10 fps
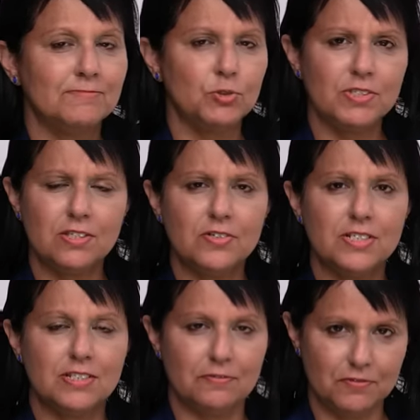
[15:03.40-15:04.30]
So is there a
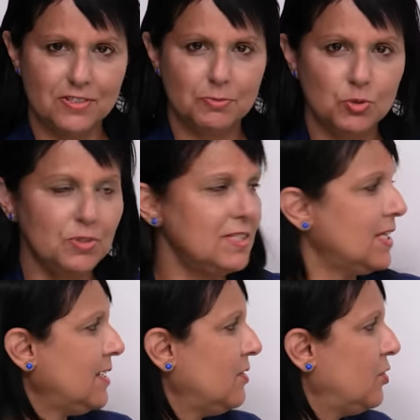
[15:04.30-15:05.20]
difference between
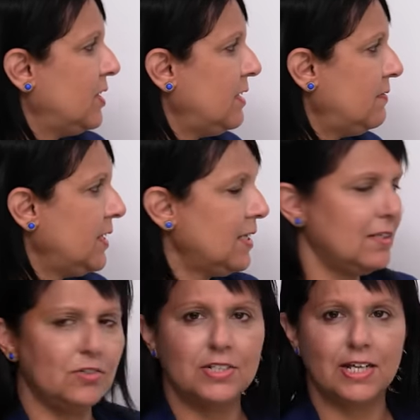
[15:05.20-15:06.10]
saying good evening
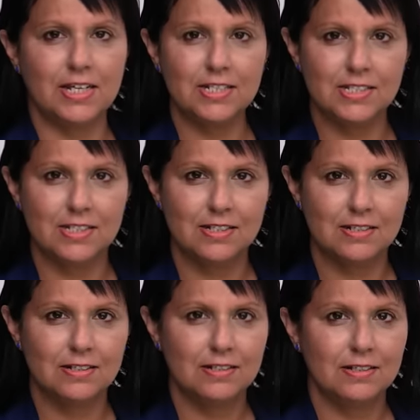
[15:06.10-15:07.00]
and good night?
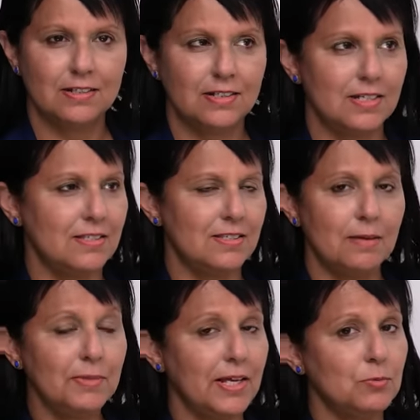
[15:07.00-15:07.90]
In
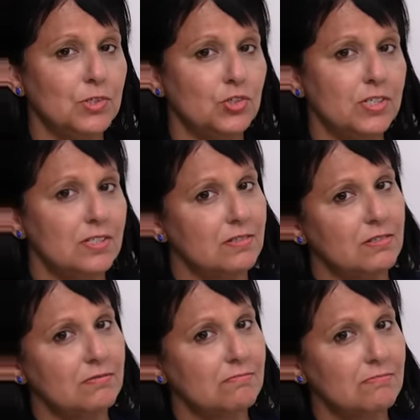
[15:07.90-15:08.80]
some languages,
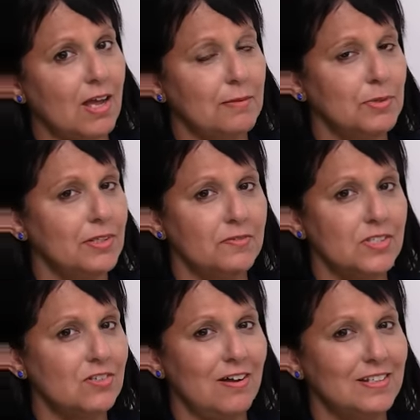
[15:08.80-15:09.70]
I believe
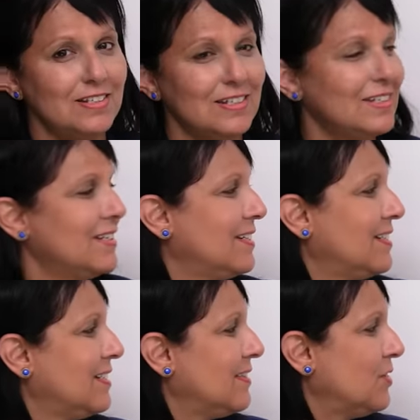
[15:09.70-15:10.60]
it's not.
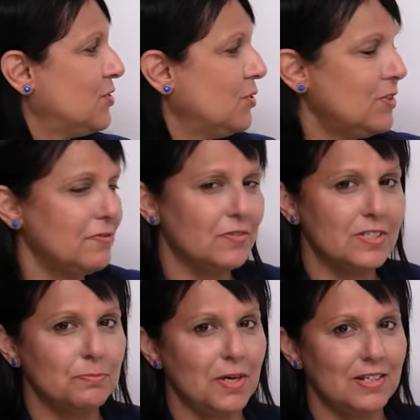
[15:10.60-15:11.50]
There's no
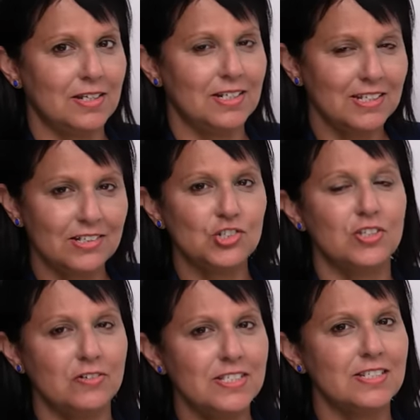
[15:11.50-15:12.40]
difference, but in English,
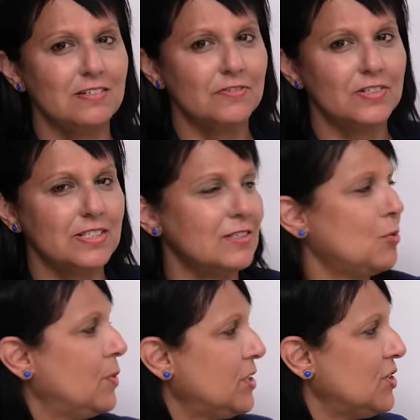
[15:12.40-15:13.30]
there is a difference. So
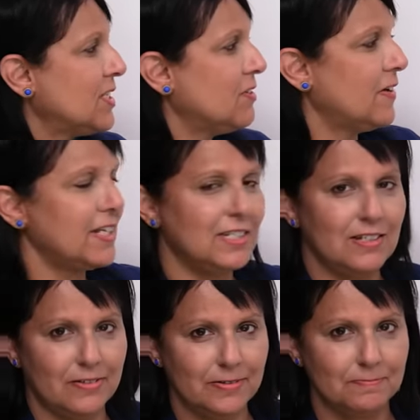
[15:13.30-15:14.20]
which is correct
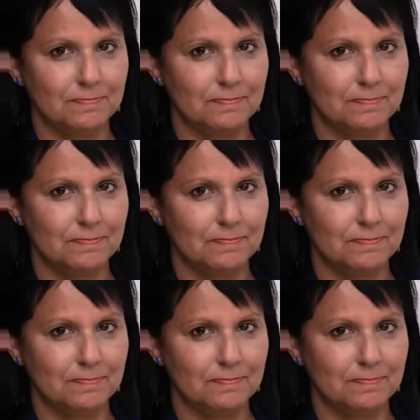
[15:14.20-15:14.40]
here?